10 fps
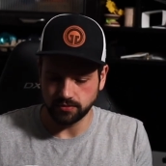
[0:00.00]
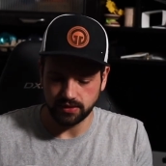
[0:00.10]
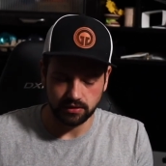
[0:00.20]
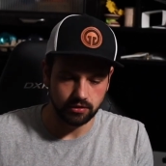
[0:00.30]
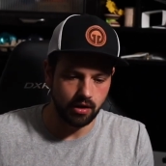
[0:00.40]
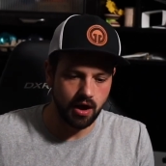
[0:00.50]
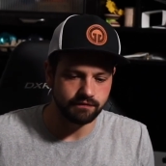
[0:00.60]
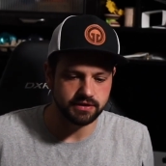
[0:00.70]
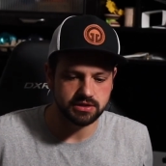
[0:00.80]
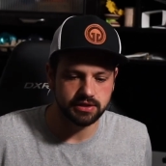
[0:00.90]
We did a little
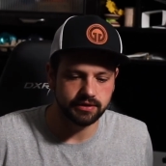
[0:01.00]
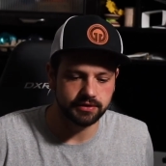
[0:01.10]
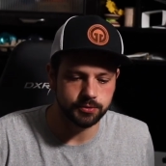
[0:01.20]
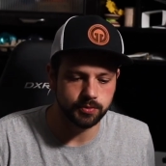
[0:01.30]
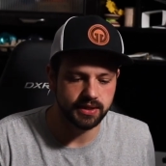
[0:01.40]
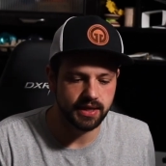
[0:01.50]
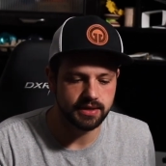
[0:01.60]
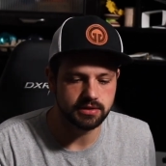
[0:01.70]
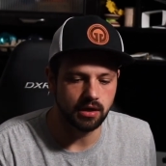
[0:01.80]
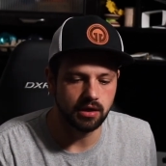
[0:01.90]
office clearing this
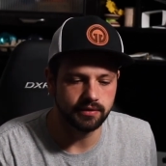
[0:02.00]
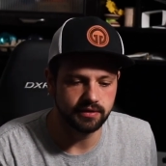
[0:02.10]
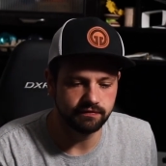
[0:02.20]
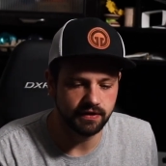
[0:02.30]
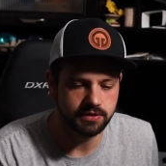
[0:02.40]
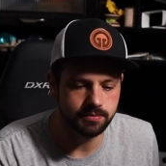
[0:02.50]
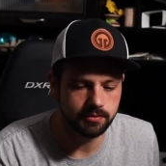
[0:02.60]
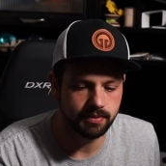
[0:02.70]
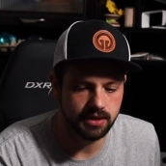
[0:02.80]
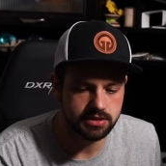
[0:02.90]
weekend on the
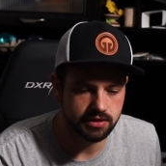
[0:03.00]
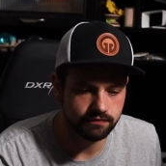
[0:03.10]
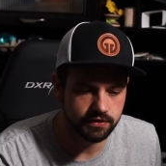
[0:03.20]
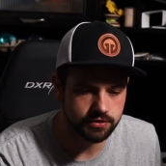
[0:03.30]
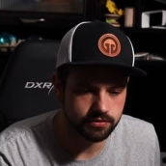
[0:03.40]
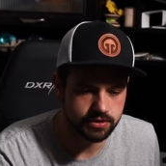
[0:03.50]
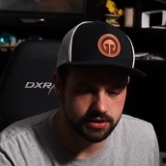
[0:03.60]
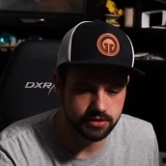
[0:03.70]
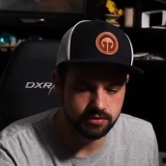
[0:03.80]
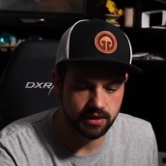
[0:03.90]
Facebook page, the official
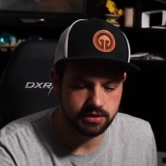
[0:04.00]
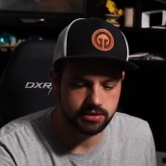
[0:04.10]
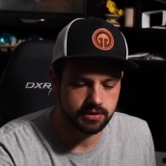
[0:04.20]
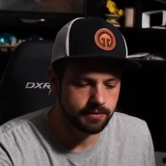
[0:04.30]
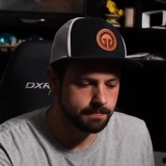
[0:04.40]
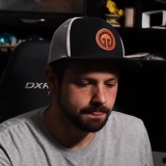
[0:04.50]
G2 Nation.